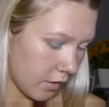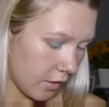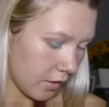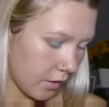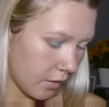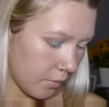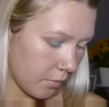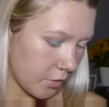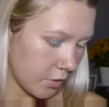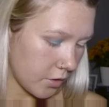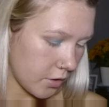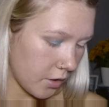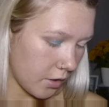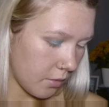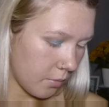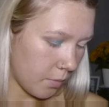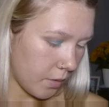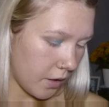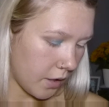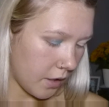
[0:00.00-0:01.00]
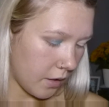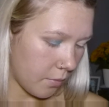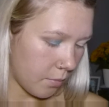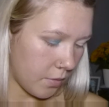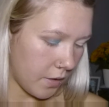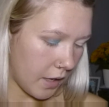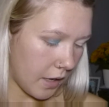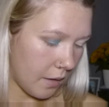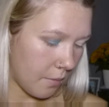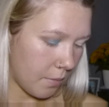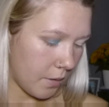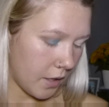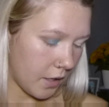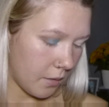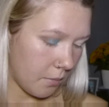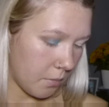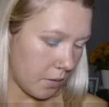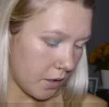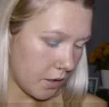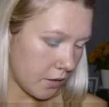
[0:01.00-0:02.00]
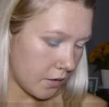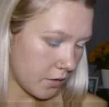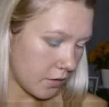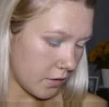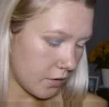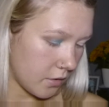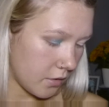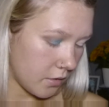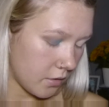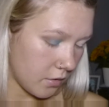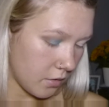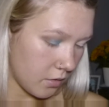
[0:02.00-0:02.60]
And I'm just going to pick up that pigment.